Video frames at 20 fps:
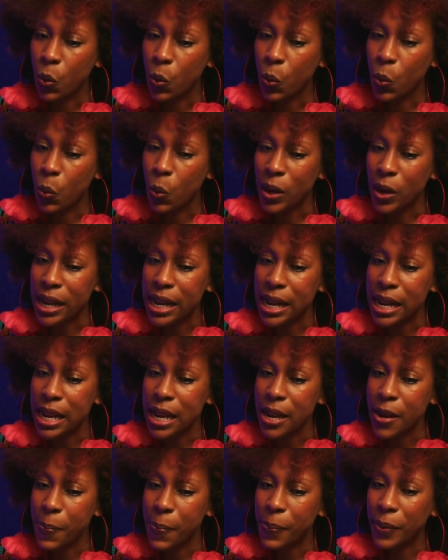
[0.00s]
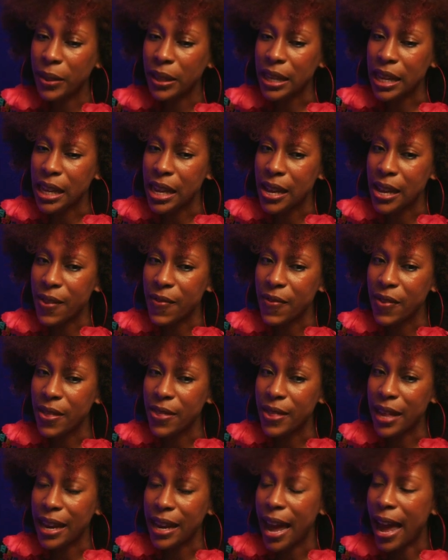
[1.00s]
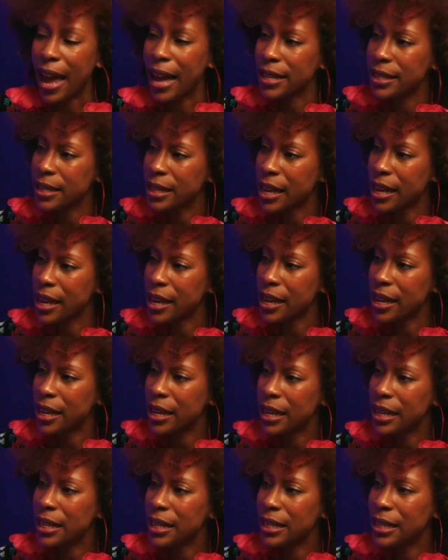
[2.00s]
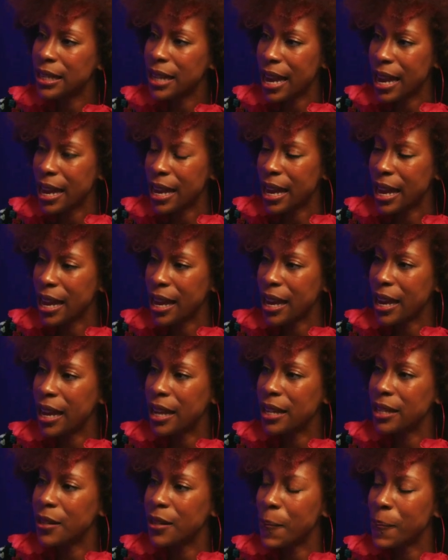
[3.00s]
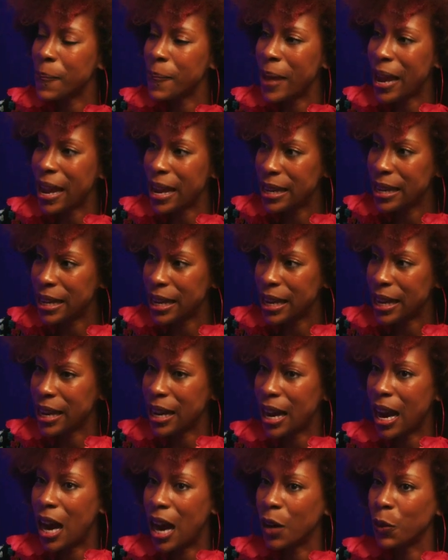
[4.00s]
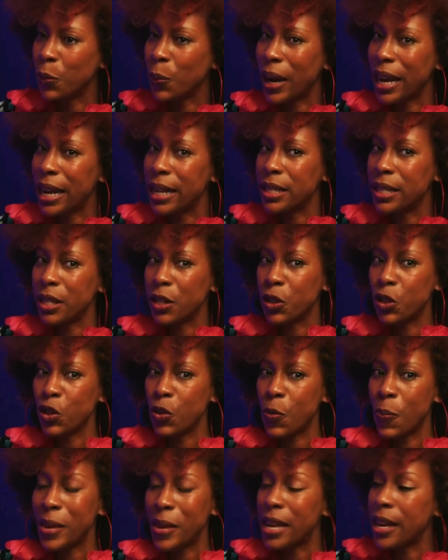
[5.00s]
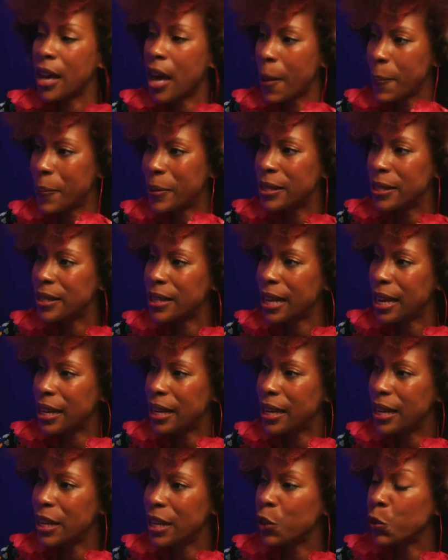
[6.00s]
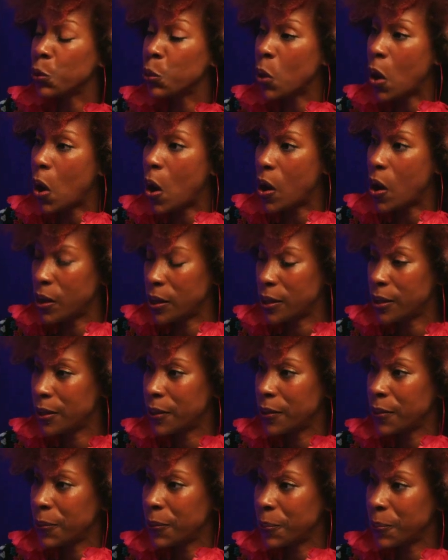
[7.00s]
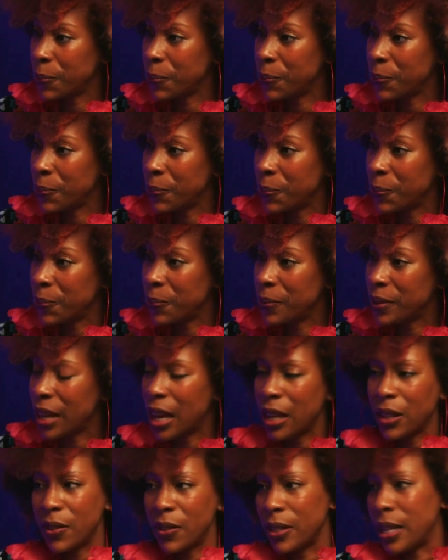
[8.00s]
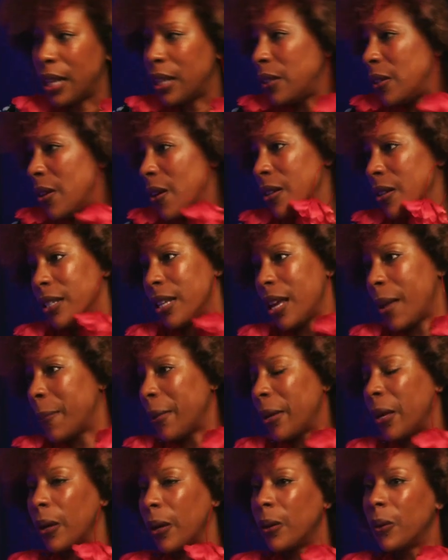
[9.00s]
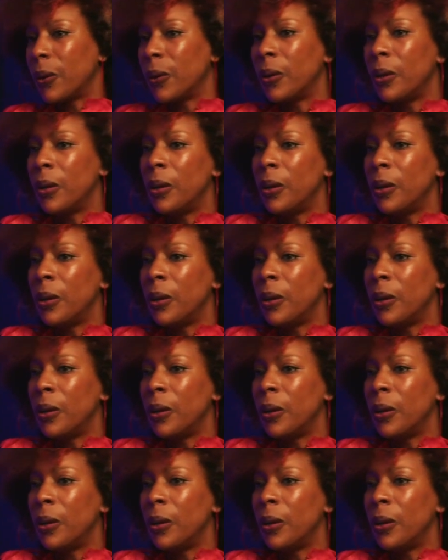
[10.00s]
we believe that asking, taking, and demanding our right to be compensated is wrong. I learned that a long time ago.